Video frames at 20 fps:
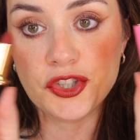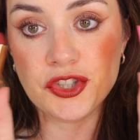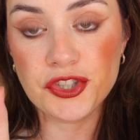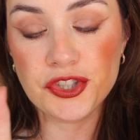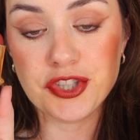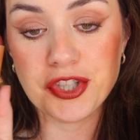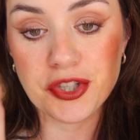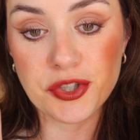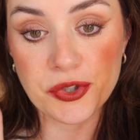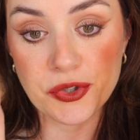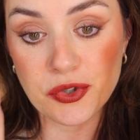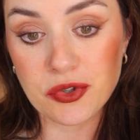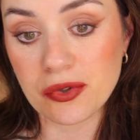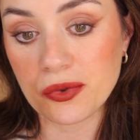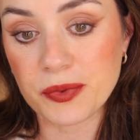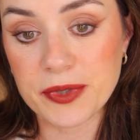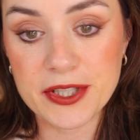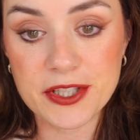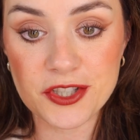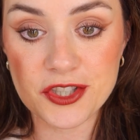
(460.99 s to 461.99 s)
two,
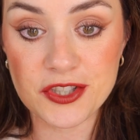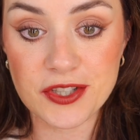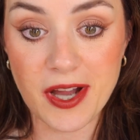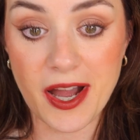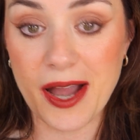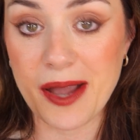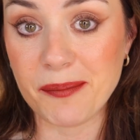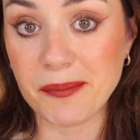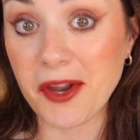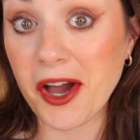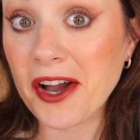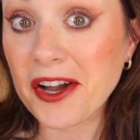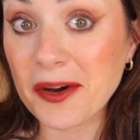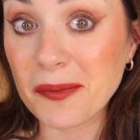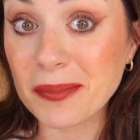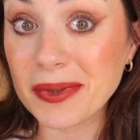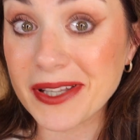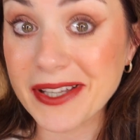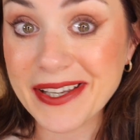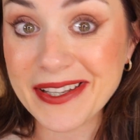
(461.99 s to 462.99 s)
which I'm not
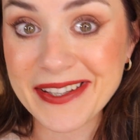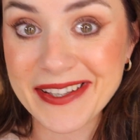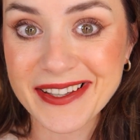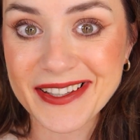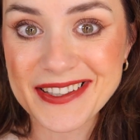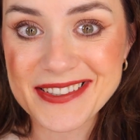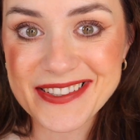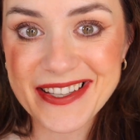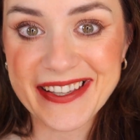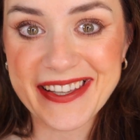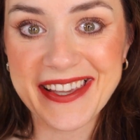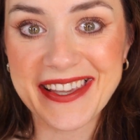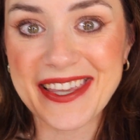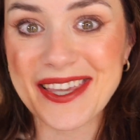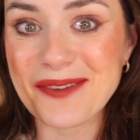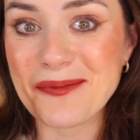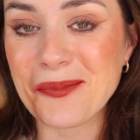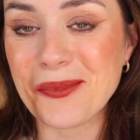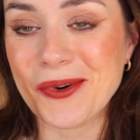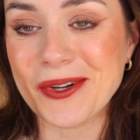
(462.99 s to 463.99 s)
complaining because I can
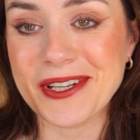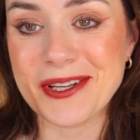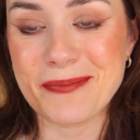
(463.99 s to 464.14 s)
keep one